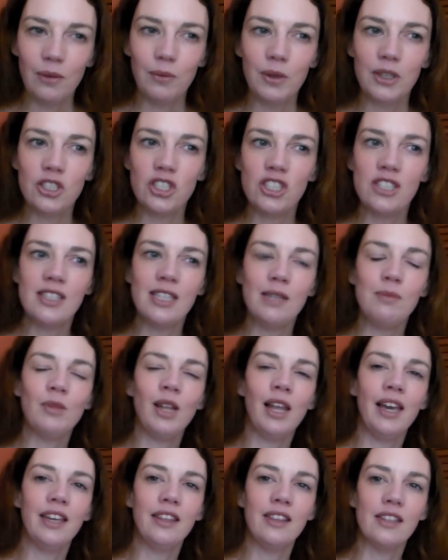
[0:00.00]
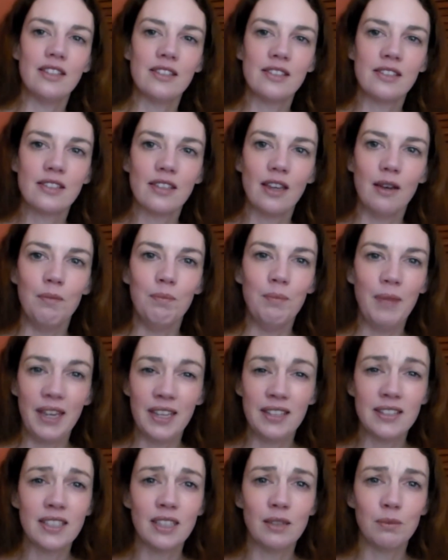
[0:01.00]
when she seemed like this
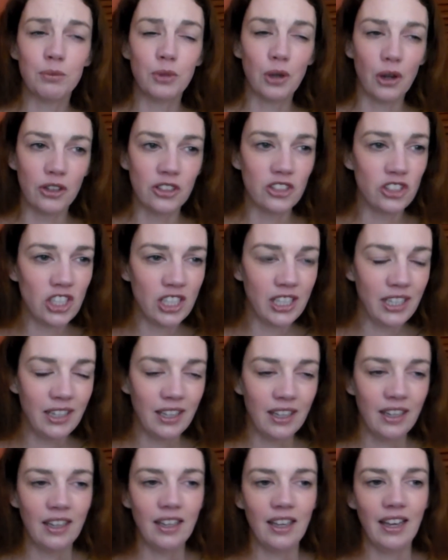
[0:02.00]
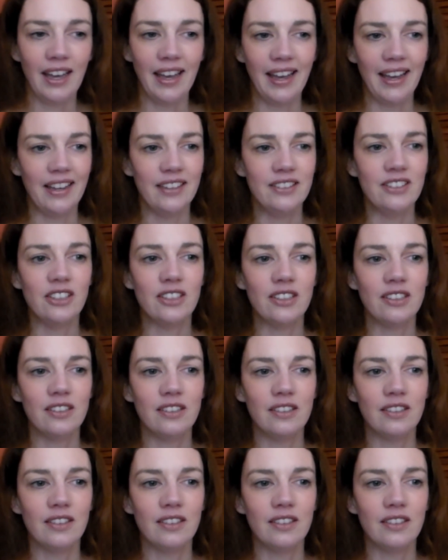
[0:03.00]
amazing prodigy and